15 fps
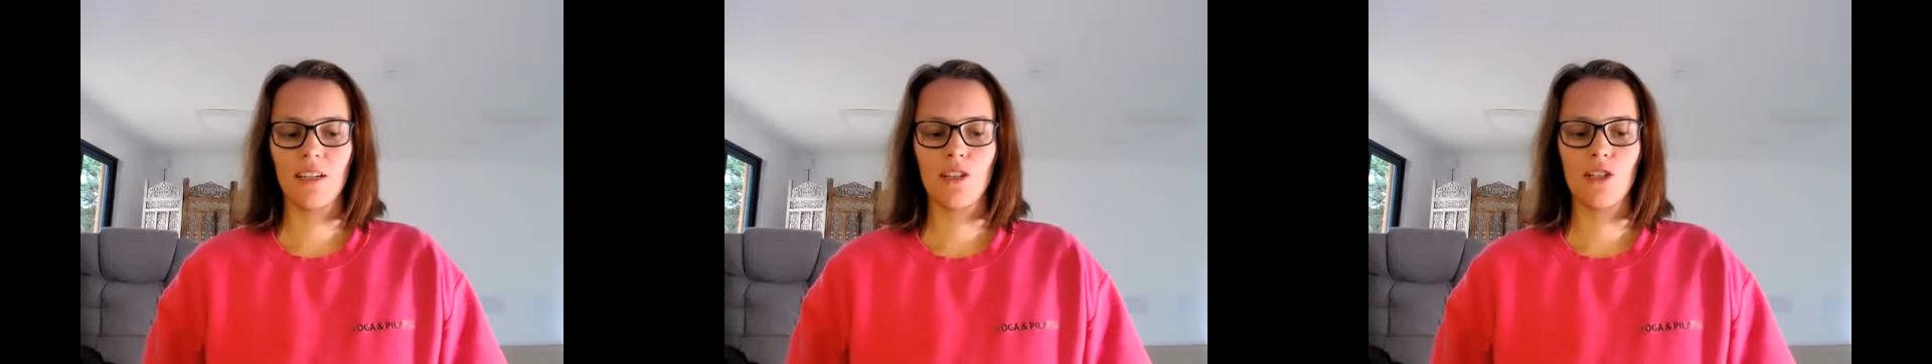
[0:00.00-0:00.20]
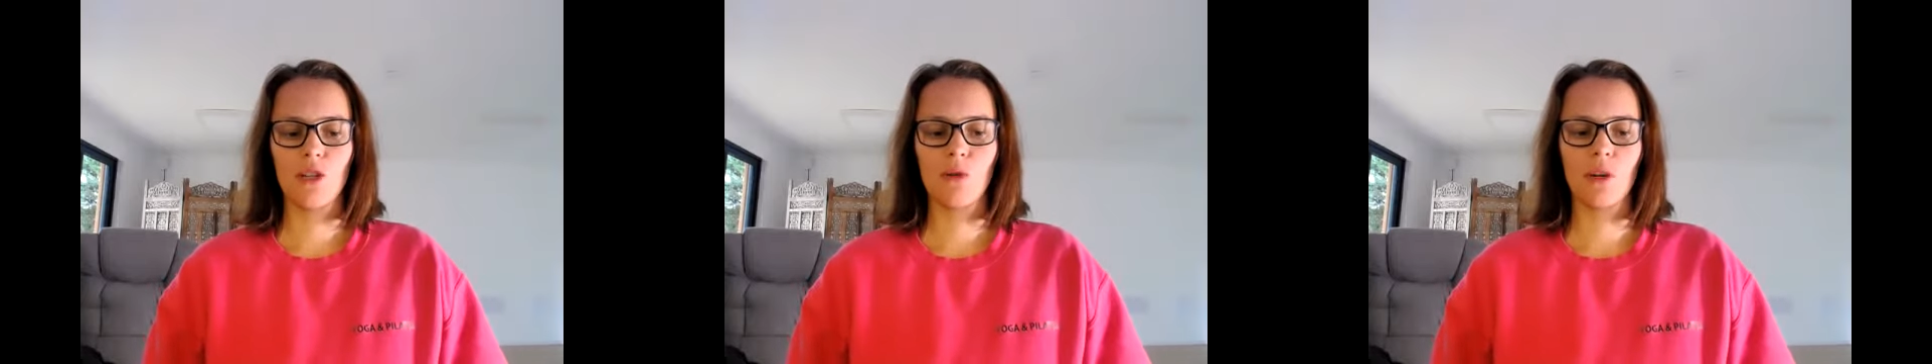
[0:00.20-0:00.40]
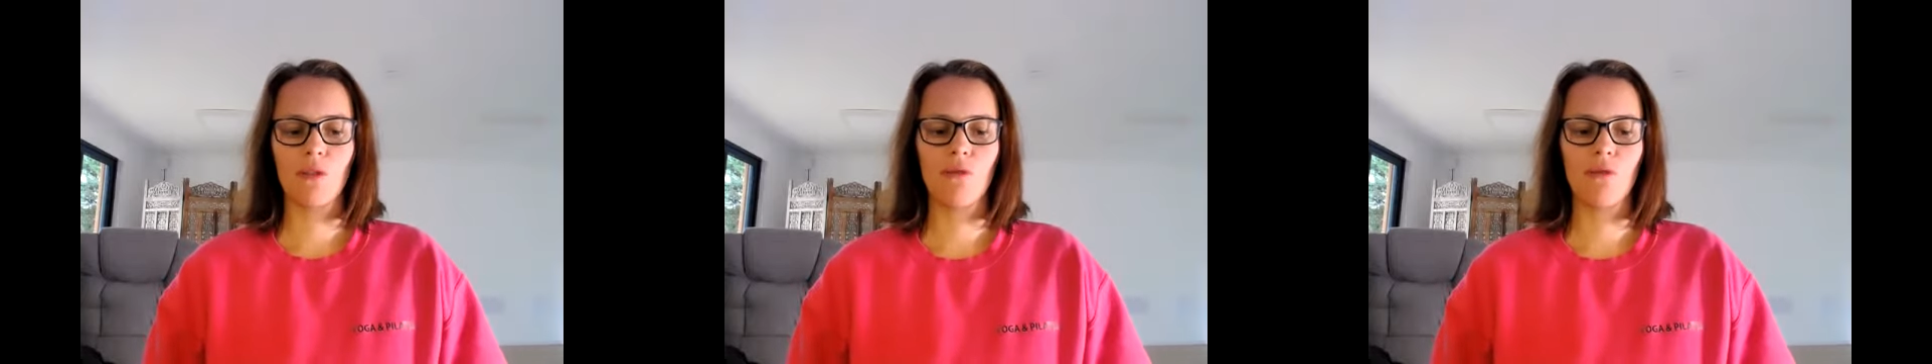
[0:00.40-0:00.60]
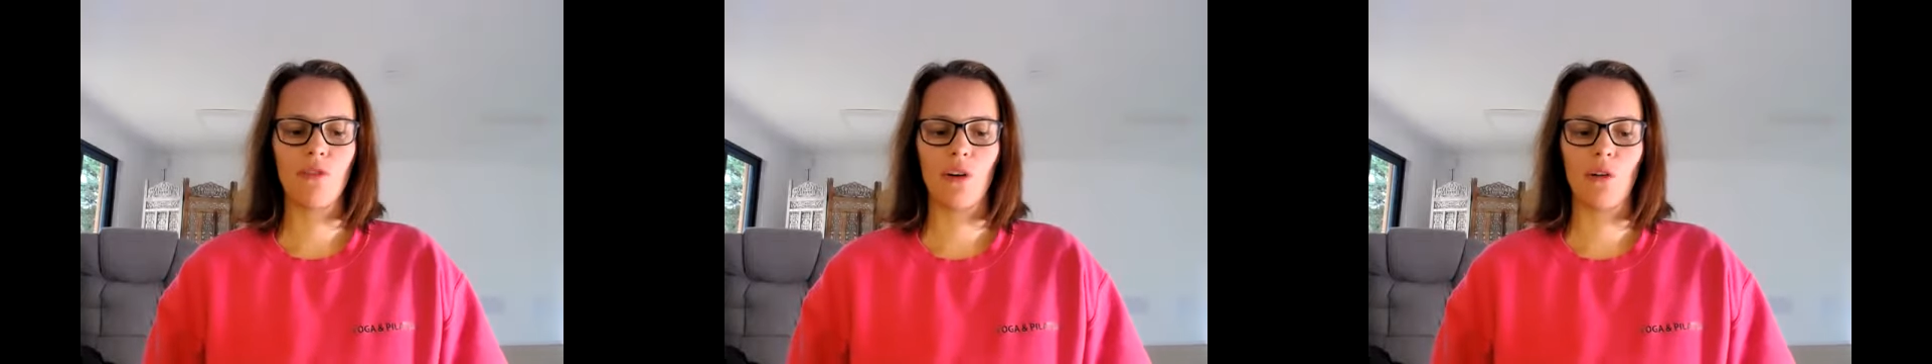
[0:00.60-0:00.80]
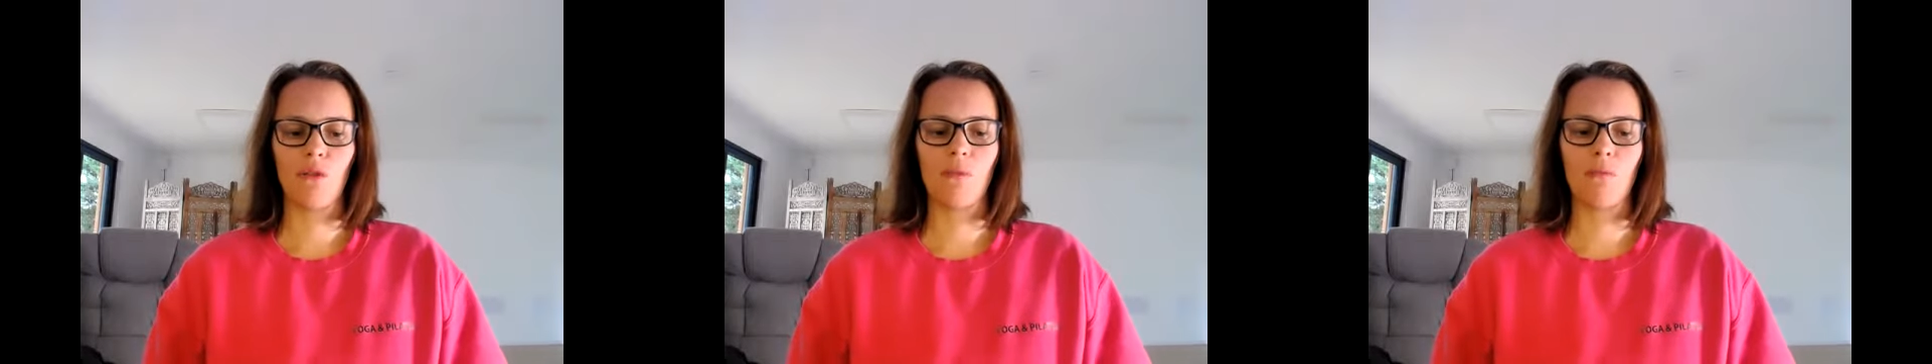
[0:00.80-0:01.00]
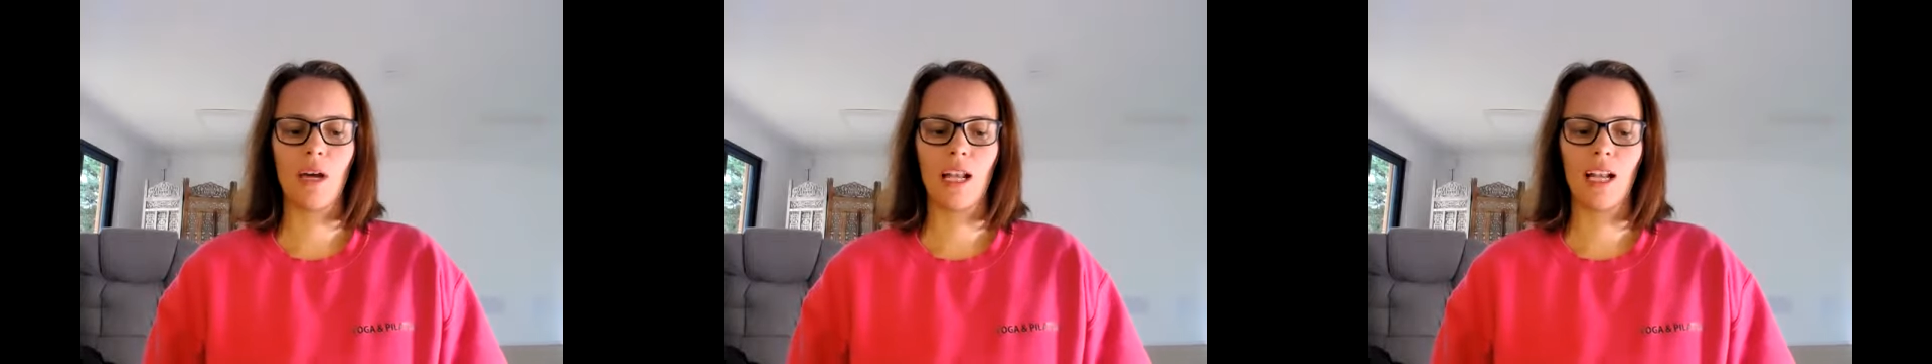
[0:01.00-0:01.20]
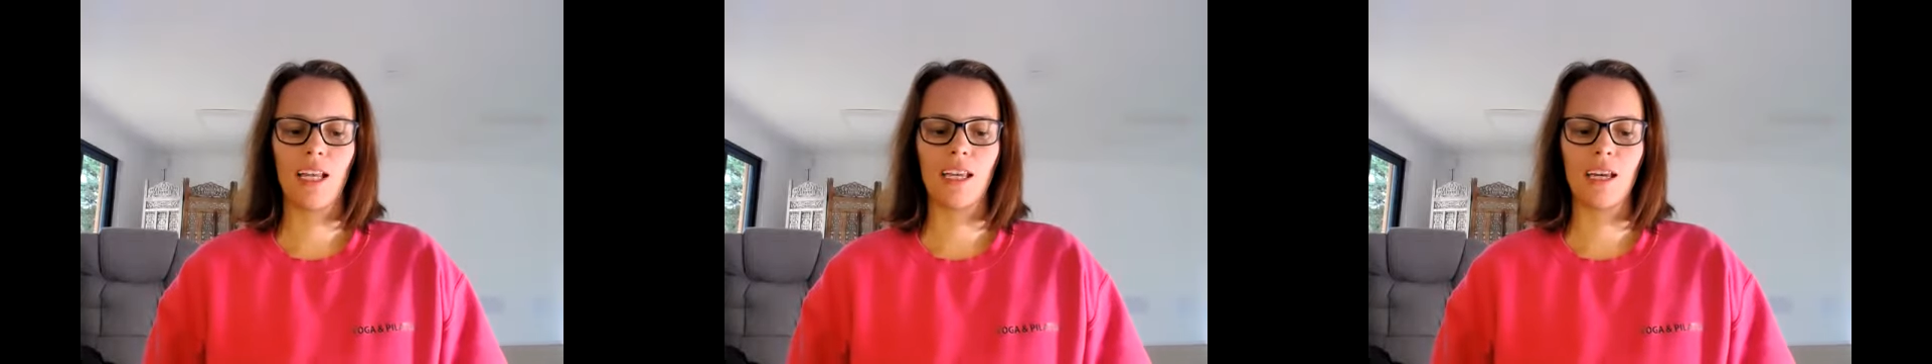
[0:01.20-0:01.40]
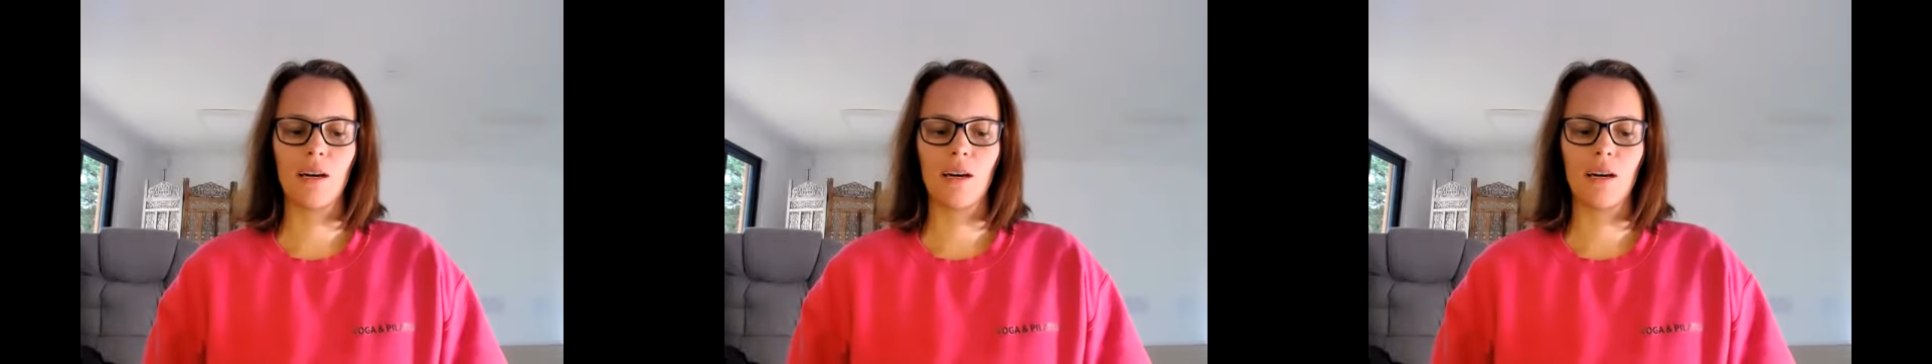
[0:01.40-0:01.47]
so you can feel the belly